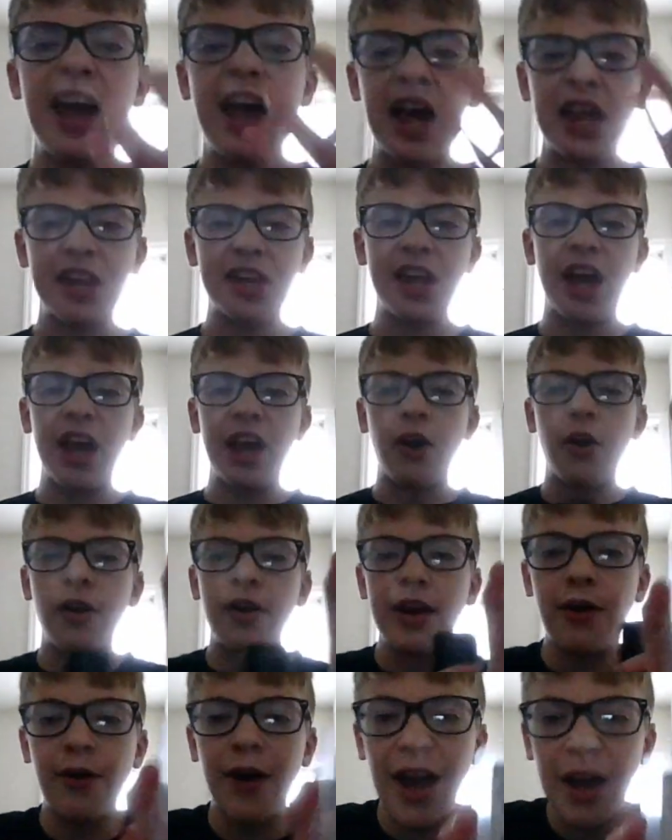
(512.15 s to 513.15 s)
SIR.
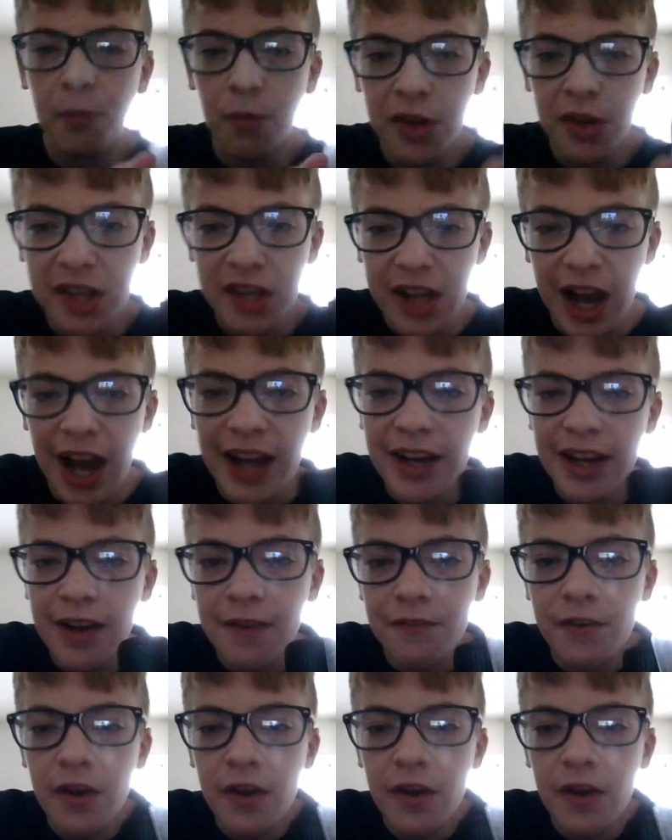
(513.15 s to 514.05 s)
Now I was kind of